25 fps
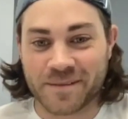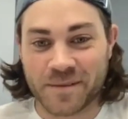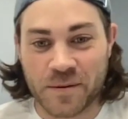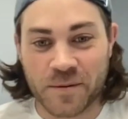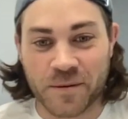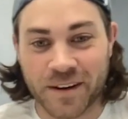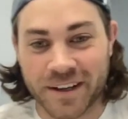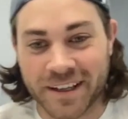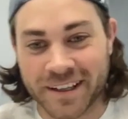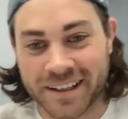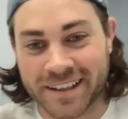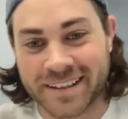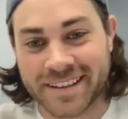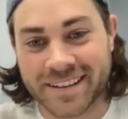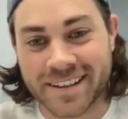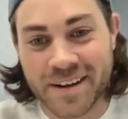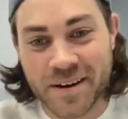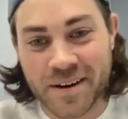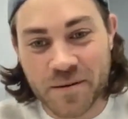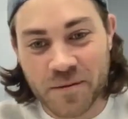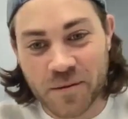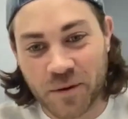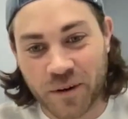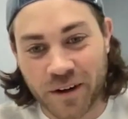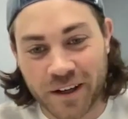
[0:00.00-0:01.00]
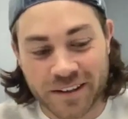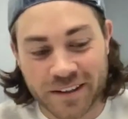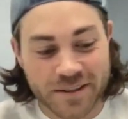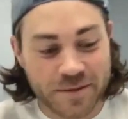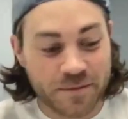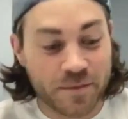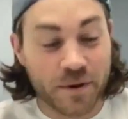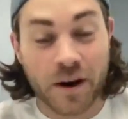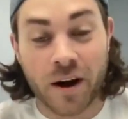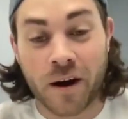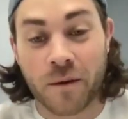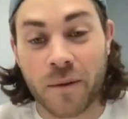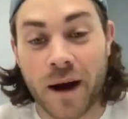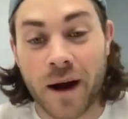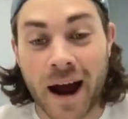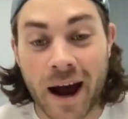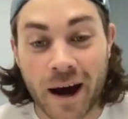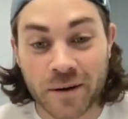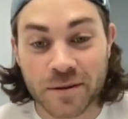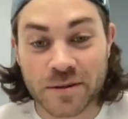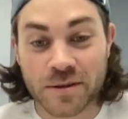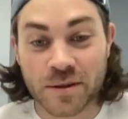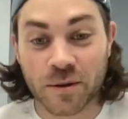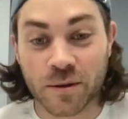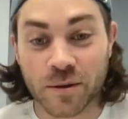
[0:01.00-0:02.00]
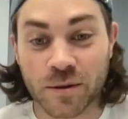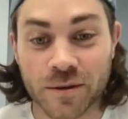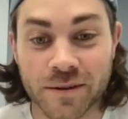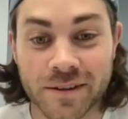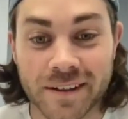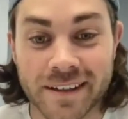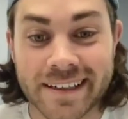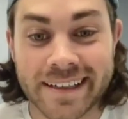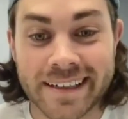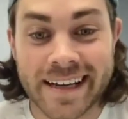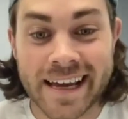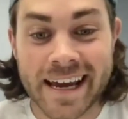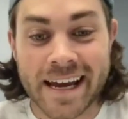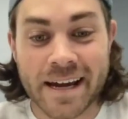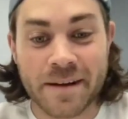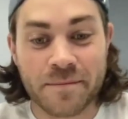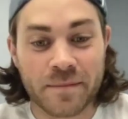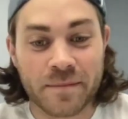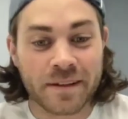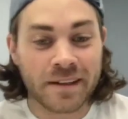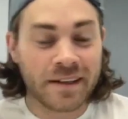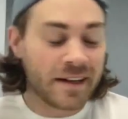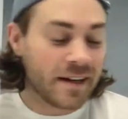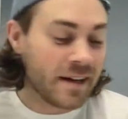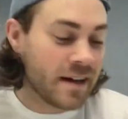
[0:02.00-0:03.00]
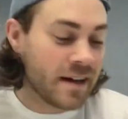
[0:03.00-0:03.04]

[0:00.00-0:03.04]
We want it to become a household name.